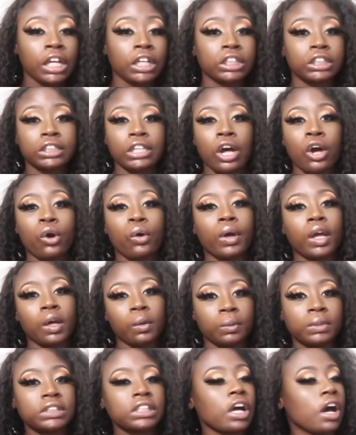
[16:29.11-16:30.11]
so it
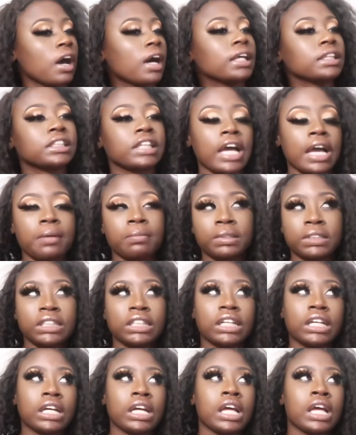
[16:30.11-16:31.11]
was all types
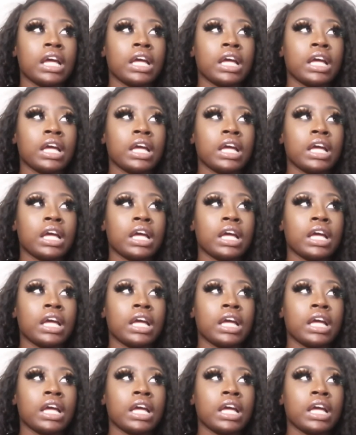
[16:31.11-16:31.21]
of